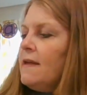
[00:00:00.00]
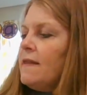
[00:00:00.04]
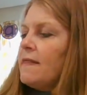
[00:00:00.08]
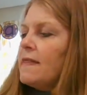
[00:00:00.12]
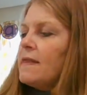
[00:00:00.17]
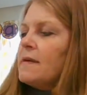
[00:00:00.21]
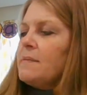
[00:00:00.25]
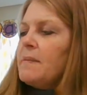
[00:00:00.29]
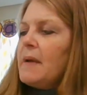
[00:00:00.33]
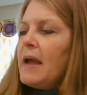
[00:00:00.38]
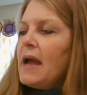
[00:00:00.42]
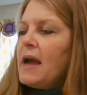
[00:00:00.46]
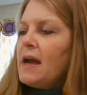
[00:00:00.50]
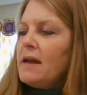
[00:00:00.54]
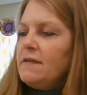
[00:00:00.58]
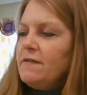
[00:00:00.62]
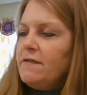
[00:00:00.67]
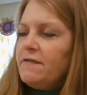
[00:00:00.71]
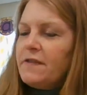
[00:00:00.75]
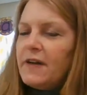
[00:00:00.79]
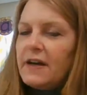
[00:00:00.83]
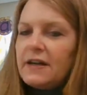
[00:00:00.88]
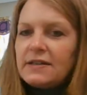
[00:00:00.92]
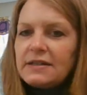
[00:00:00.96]
The man
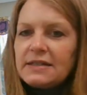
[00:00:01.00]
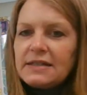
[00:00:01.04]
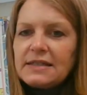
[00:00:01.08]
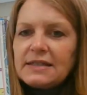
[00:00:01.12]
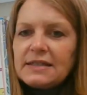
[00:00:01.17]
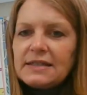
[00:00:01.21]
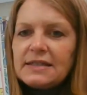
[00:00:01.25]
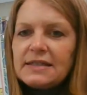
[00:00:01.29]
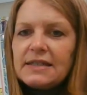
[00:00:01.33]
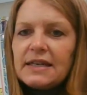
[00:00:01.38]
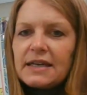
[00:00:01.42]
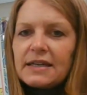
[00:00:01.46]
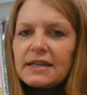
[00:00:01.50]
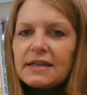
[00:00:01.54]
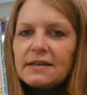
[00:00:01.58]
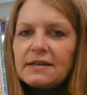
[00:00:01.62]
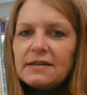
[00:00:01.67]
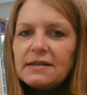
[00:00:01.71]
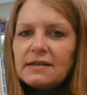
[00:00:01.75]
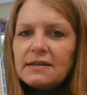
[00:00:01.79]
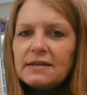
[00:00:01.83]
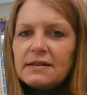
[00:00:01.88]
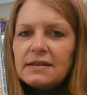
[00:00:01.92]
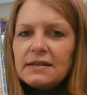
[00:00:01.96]
felt sick.
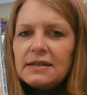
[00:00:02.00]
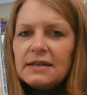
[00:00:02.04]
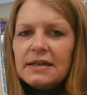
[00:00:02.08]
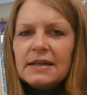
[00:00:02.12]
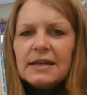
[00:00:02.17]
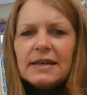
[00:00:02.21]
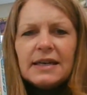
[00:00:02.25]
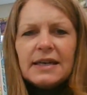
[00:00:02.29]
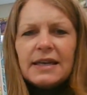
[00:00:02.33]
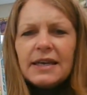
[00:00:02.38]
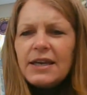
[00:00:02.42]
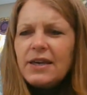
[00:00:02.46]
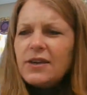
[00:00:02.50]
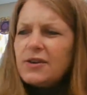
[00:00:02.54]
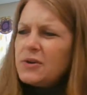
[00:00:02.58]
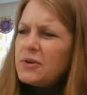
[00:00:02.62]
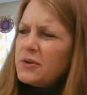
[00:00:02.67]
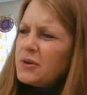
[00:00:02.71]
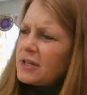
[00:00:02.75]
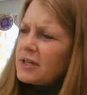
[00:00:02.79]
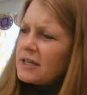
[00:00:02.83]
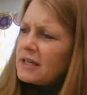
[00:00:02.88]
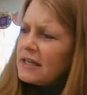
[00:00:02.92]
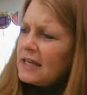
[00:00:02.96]
He
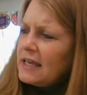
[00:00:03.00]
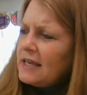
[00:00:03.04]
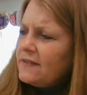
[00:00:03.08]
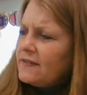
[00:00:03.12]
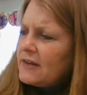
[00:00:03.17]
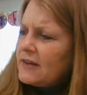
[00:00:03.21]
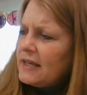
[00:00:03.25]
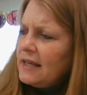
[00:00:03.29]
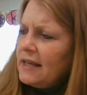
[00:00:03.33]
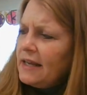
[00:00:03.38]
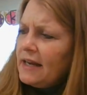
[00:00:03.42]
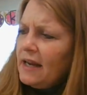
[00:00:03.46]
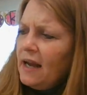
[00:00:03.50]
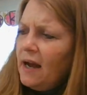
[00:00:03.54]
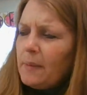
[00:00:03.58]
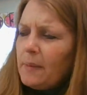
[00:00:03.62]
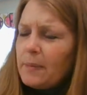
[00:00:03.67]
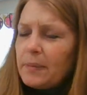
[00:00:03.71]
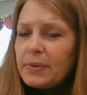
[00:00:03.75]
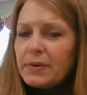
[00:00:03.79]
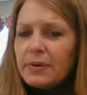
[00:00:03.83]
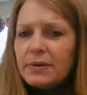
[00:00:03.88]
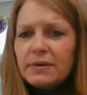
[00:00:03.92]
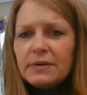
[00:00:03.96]
couldn't even get up.
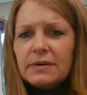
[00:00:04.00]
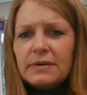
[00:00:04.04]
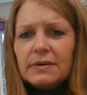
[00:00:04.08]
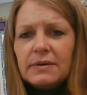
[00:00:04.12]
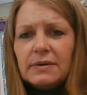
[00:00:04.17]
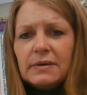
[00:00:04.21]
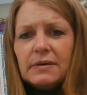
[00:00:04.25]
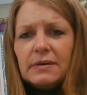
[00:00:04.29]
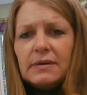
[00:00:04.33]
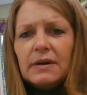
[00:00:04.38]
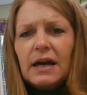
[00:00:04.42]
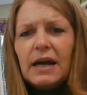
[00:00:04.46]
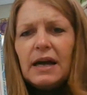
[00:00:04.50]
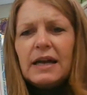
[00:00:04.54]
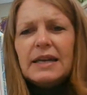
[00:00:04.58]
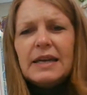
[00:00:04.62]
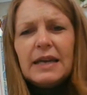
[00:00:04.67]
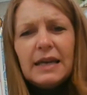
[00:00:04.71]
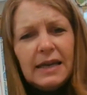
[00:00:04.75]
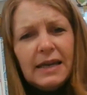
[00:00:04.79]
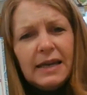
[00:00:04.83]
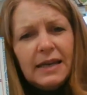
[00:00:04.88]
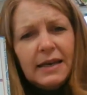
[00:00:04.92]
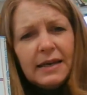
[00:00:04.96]
And
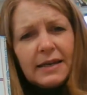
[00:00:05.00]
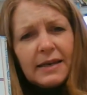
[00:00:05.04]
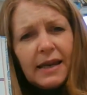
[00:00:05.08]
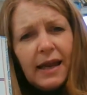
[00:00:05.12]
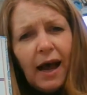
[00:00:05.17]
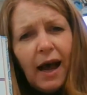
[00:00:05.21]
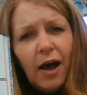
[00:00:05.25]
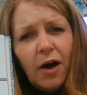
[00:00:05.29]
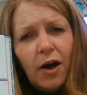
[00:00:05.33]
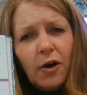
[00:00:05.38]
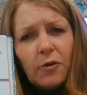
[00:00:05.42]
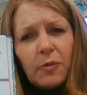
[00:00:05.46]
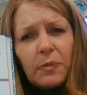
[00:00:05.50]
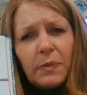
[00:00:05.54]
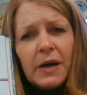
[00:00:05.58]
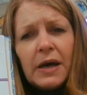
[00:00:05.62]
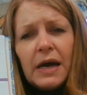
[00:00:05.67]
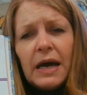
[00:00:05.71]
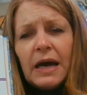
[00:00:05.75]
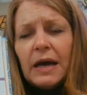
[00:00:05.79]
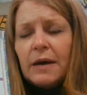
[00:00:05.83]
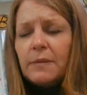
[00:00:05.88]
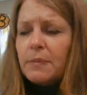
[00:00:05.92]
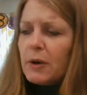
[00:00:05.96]
he needed help.
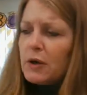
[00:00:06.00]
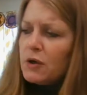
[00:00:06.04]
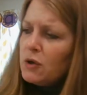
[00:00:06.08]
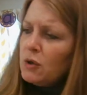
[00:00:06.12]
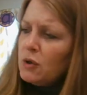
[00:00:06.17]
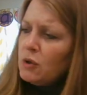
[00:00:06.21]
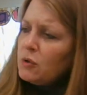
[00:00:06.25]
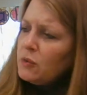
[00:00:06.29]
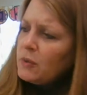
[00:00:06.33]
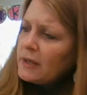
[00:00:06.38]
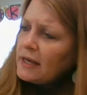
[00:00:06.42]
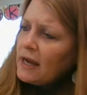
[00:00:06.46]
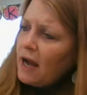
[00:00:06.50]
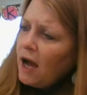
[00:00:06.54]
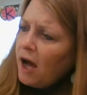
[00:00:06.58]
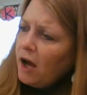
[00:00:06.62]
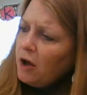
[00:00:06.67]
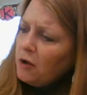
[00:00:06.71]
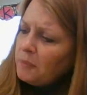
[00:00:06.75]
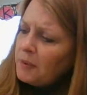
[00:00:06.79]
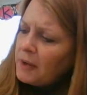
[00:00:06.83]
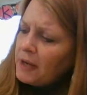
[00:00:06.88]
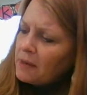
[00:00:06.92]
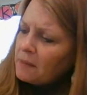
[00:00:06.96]
But who would
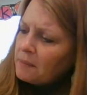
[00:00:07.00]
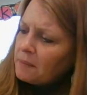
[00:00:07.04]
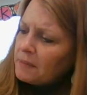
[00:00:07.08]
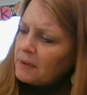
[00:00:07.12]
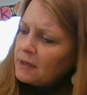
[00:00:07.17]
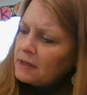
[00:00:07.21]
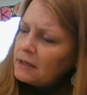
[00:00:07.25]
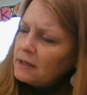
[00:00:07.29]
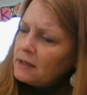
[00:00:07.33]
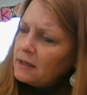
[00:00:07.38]
help him?